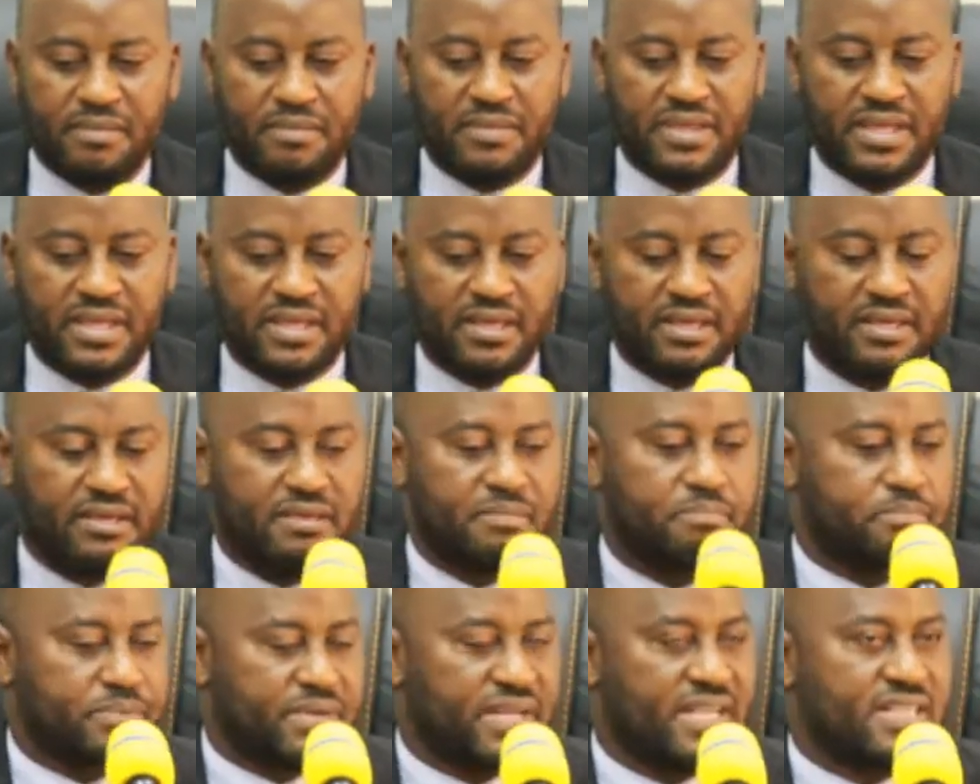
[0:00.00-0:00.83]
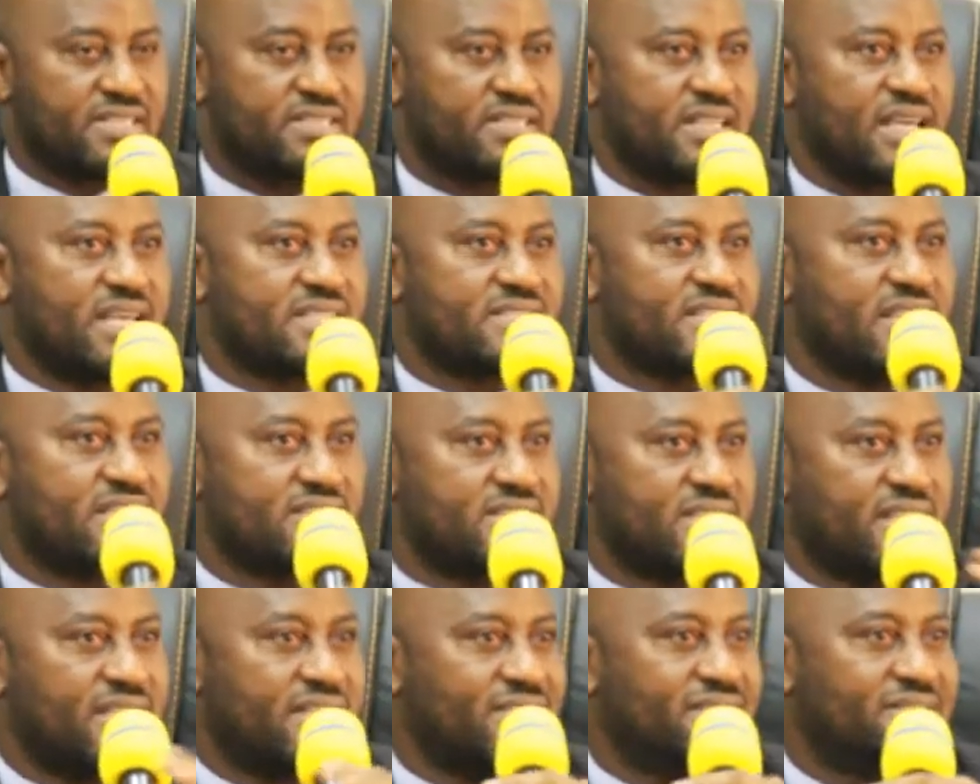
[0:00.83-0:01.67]
the press, as I
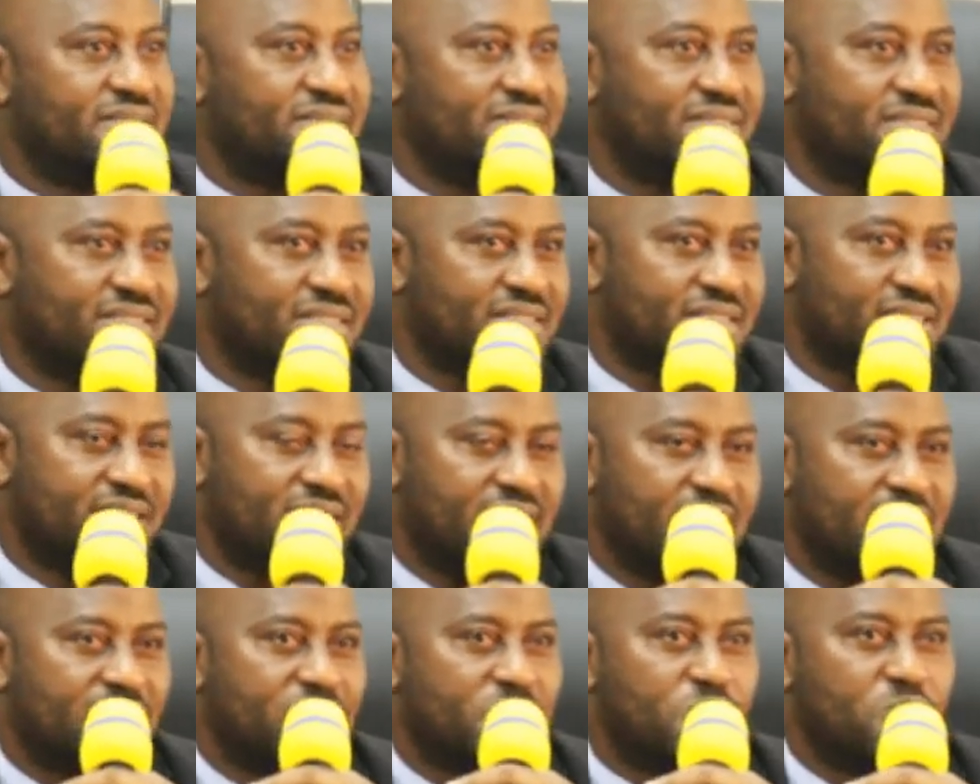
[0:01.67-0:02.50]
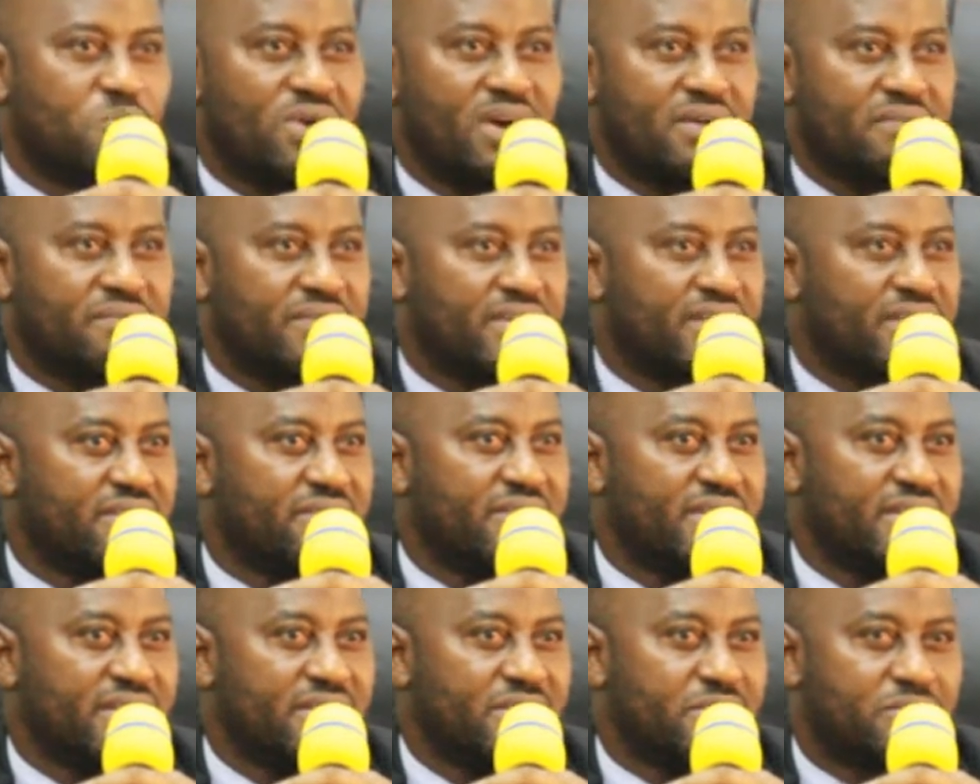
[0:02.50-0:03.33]
said, you are very,
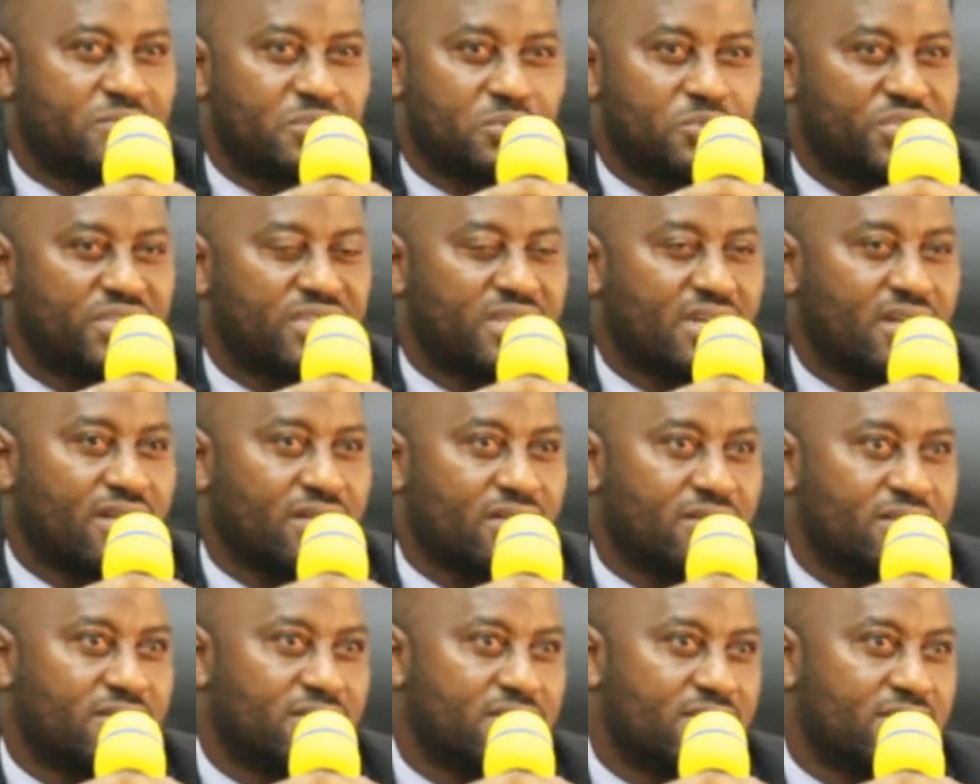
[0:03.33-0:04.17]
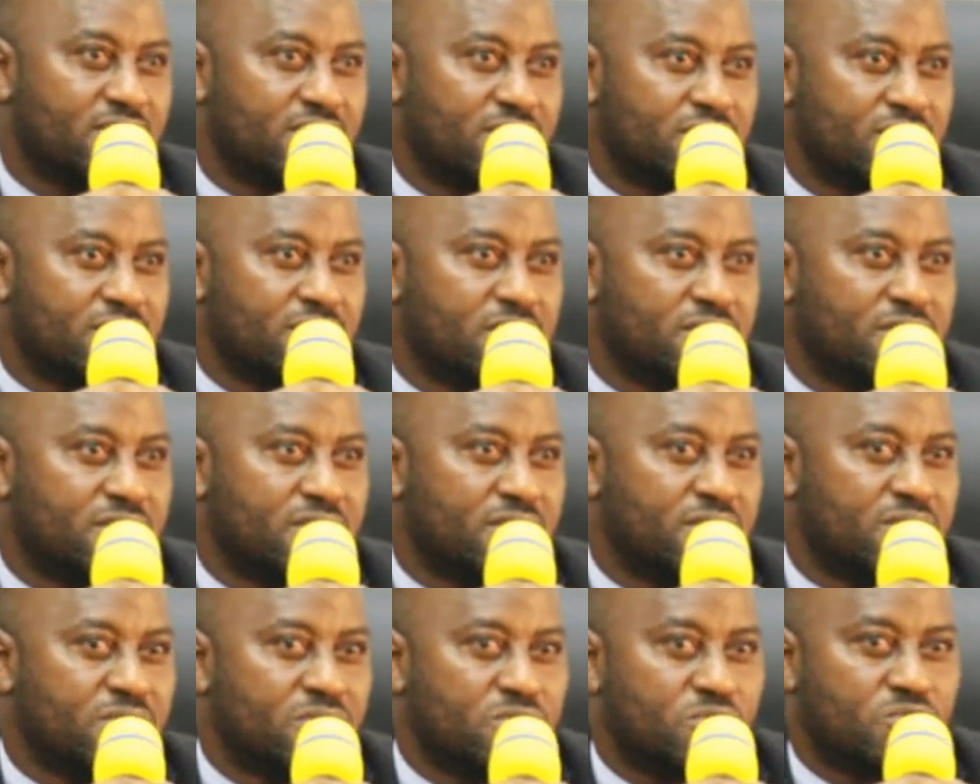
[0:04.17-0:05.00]
very crucial
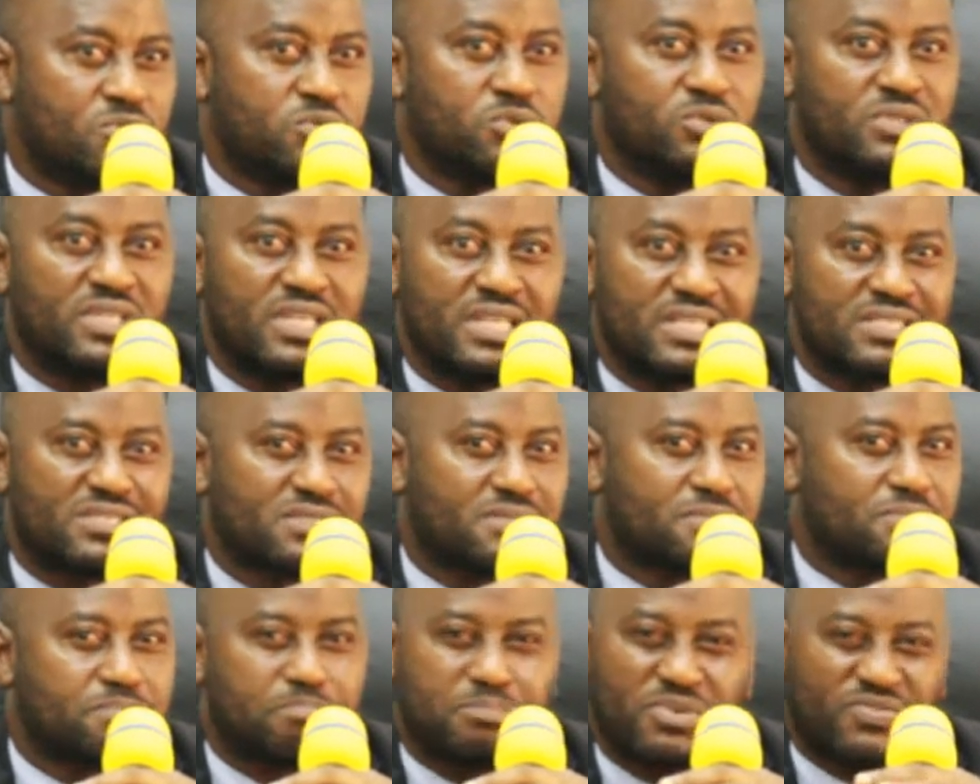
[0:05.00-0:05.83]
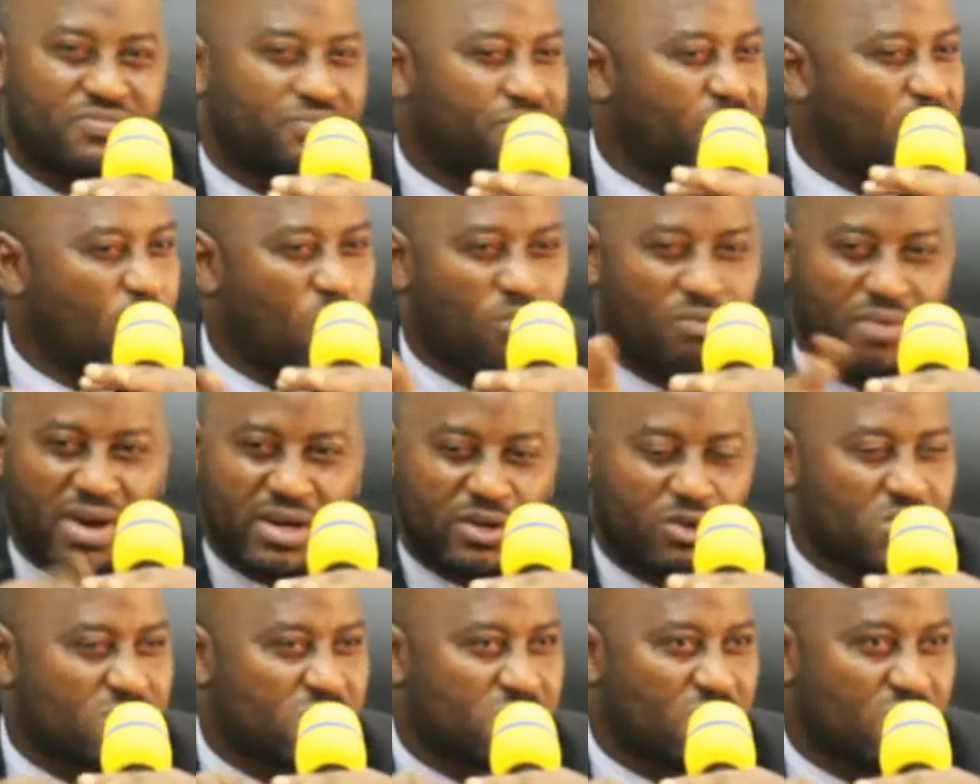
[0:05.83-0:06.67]
to the
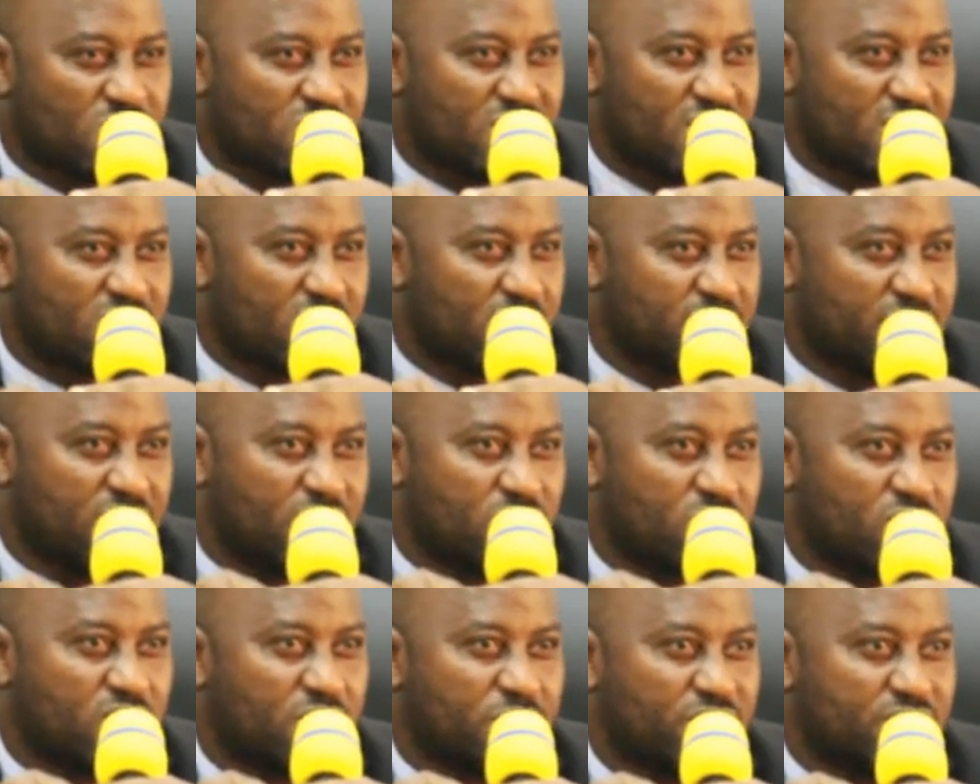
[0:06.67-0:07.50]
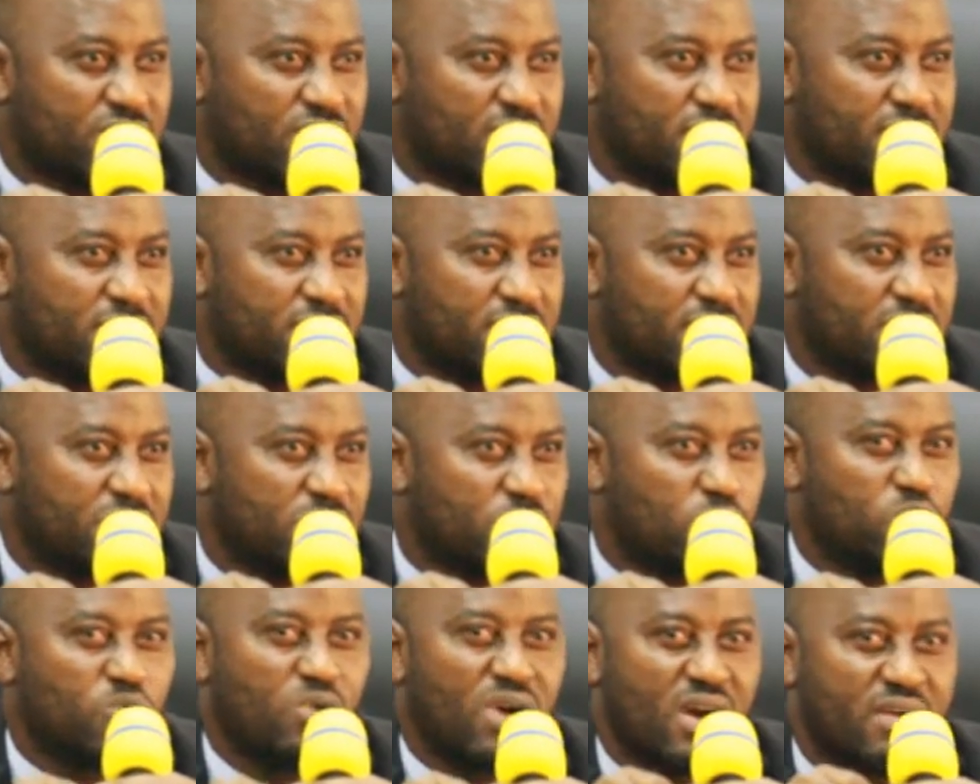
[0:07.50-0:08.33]
overall success of this commission.
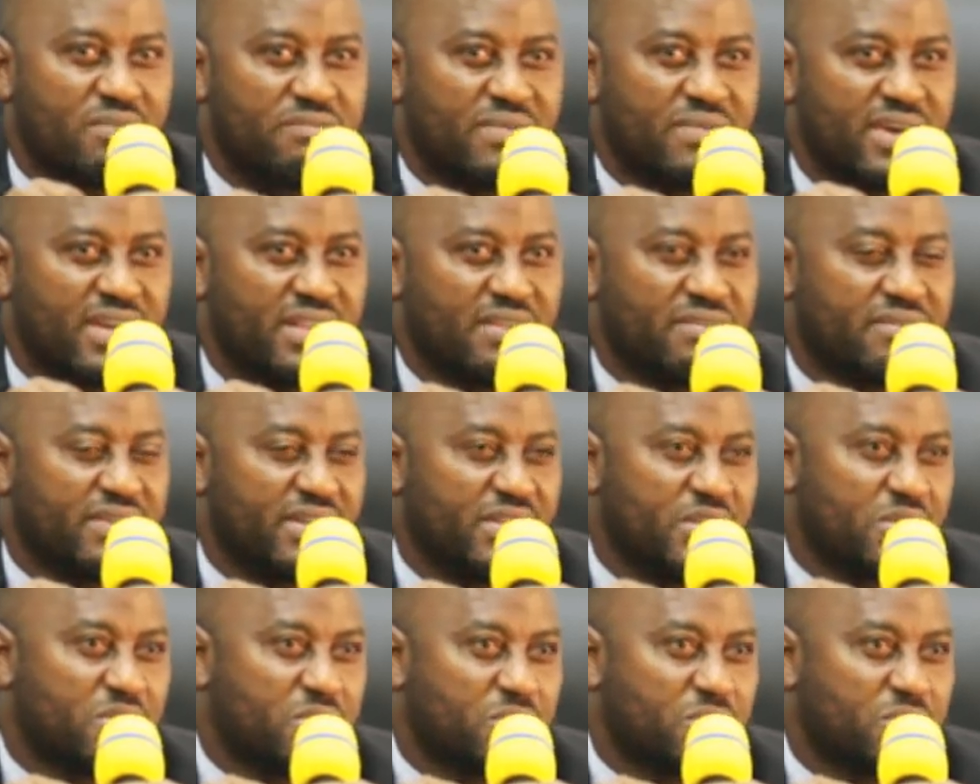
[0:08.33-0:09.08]
You are very, very